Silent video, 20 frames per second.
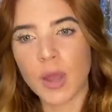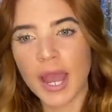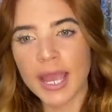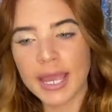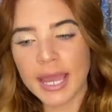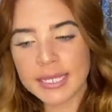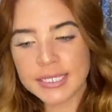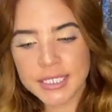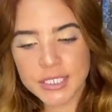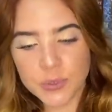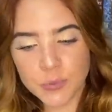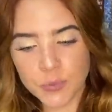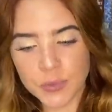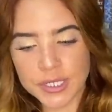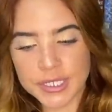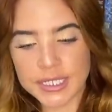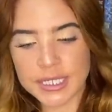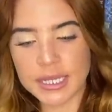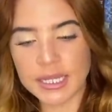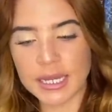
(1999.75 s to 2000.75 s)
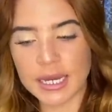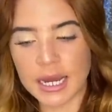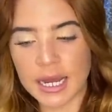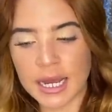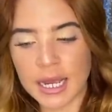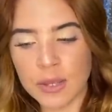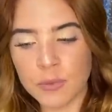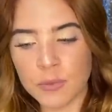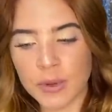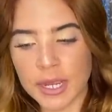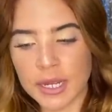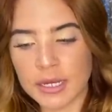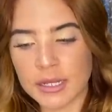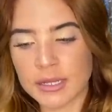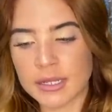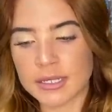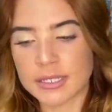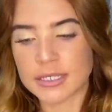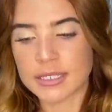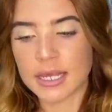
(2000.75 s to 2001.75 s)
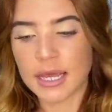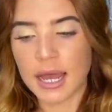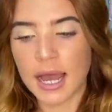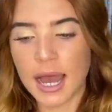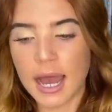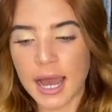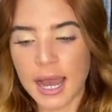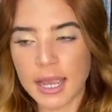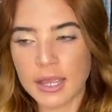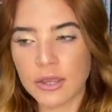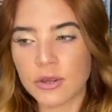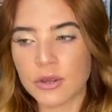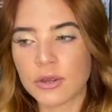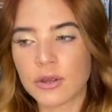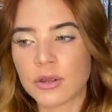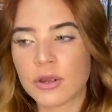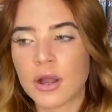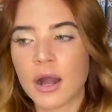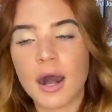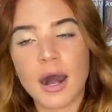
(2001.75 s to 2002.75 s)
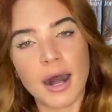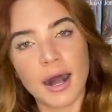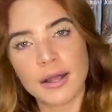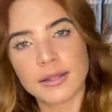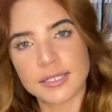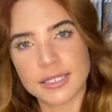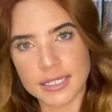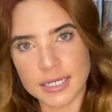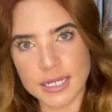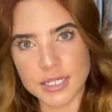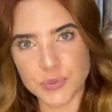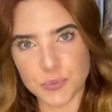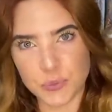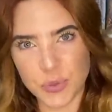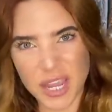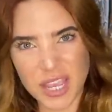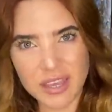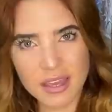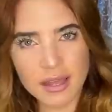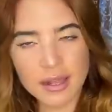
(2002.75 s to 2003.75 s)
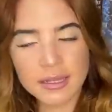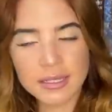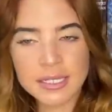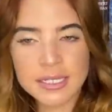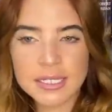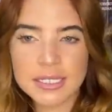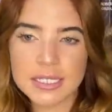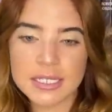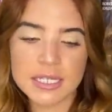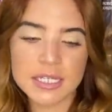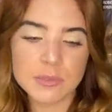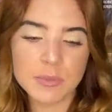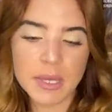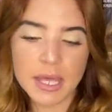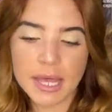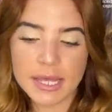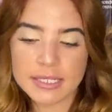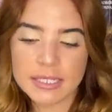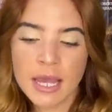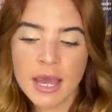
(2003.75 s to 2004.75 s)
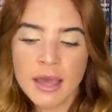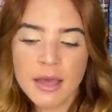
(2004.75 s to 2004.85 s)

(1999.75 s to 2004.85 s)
I guess the reason that I rated this higher on today's ranking list is because